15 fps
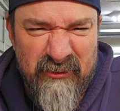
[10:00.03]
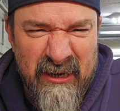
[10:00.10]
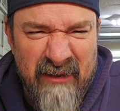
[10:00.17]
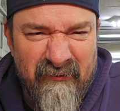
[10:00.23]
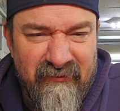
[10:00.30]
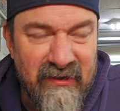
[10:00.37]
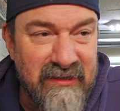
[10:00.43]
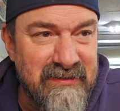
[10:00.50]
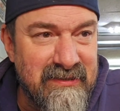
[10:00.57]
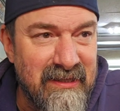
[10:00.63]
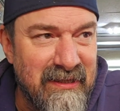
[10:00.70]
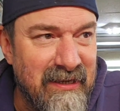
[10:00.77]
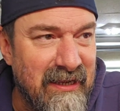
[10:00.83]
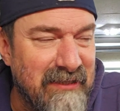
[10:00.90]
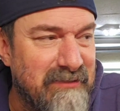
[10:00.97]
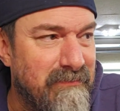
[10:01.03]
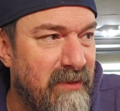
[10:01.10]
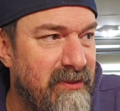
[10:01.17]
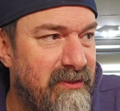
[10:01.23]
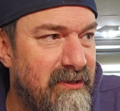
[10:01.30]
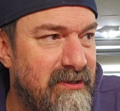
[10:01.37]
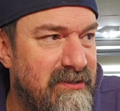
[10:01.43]
fixed in the next
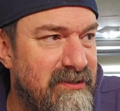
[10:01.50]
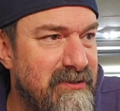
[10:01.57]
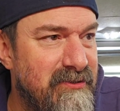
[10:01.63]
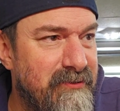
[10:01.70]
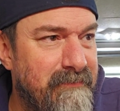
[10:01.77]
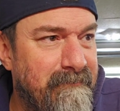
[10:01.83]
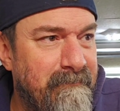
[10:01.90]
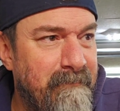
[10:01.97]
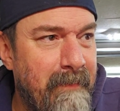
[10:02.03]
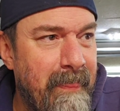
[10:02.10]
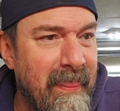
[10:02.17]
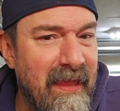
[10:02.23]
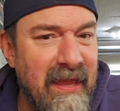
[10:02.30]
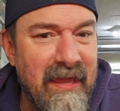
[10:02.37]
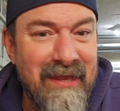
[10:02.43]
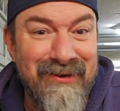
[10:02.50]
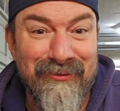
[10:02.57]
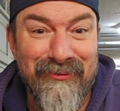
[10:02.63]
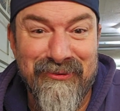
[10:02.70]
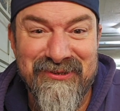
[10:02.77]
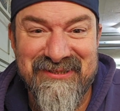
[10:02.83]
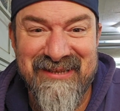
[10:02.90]
month or two, and
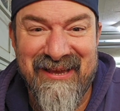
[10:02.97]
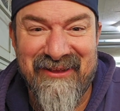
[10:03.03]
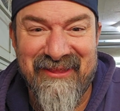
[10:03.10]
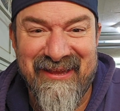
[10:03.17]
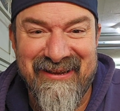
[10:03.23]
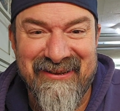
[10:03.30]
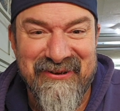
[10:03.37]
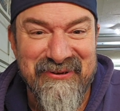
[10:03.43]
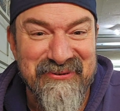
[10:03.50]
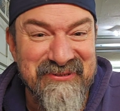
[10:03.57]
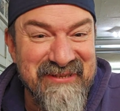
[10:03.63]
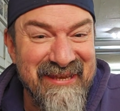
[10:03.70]
we'll see how that goes.